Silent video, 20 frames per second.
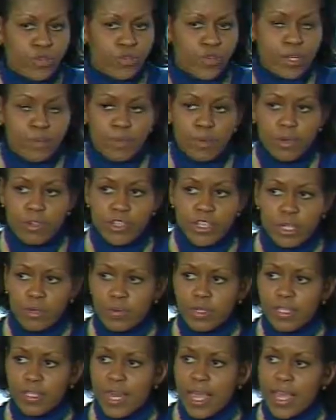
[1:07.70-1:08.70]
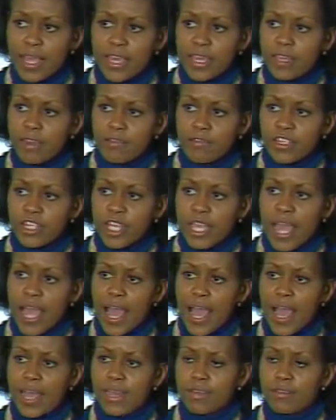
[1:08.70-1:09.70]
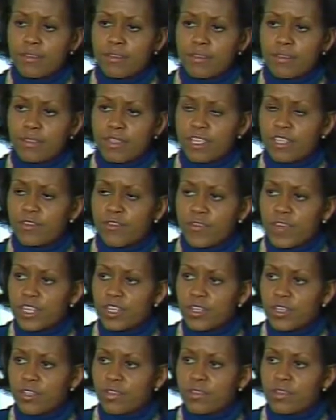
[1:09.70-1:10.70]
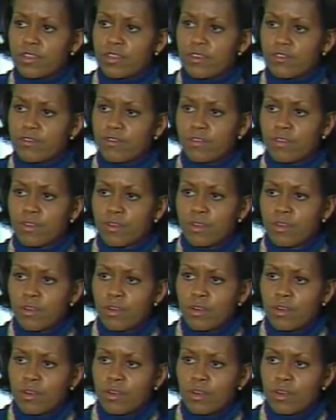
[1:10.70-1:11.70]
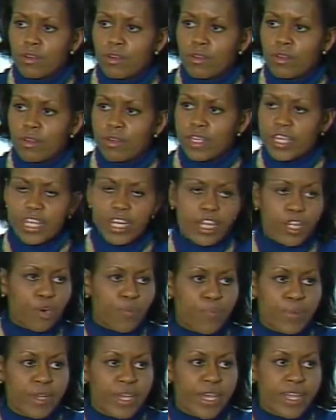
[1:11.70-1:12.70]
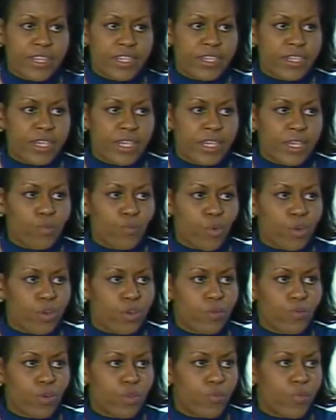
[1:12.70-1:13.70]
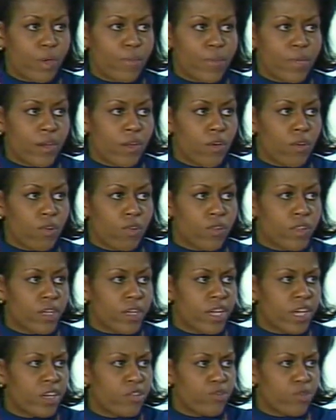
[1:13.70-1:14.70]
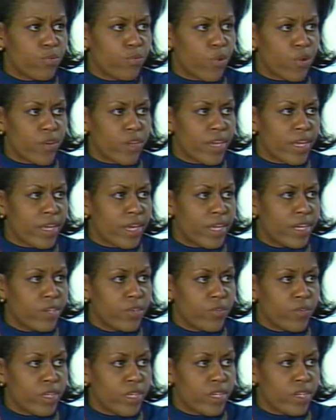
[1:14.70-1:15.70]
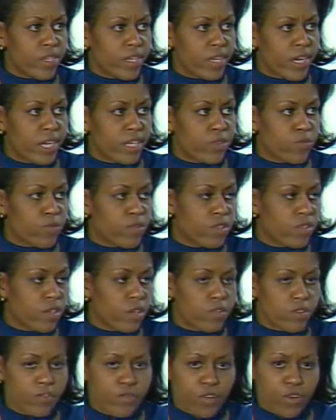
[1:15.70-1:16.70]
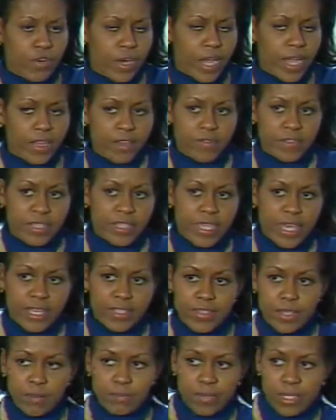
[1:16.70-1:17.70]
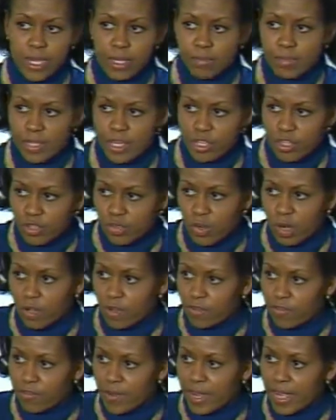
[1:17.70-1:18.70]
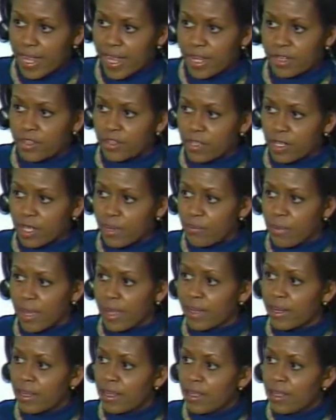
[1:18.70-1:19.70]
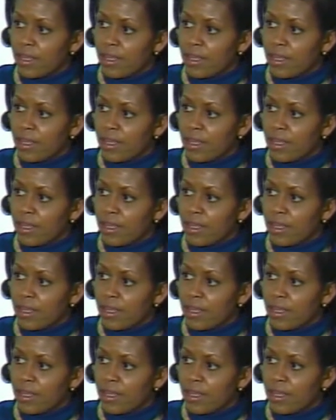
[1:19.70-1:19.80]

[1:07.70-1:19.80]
dreamer. She was naive. She had these visions of getting her PhD and working with women all over the country, working in Indonesia. And as a result of her naivete, sometimes they struggled financially, but